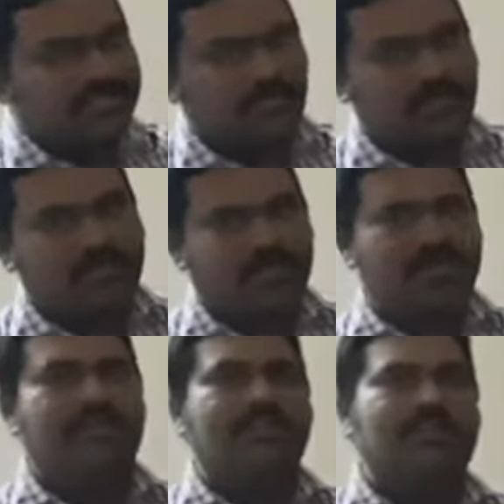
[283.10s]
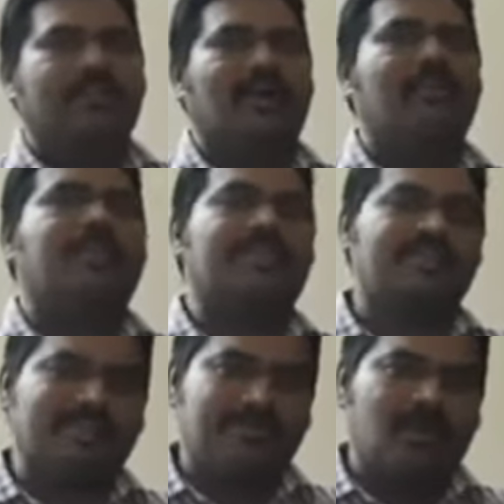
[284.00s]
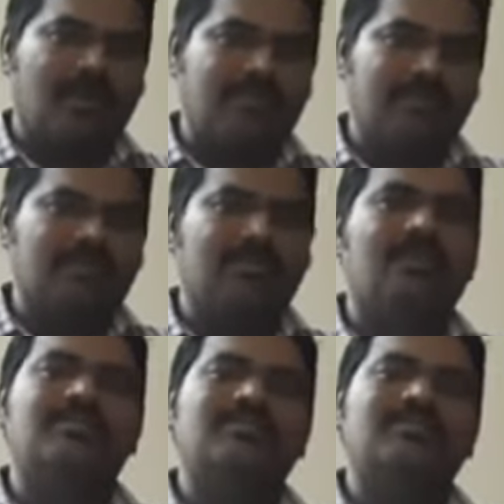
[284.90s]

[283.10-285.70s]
module or previous module, 3rd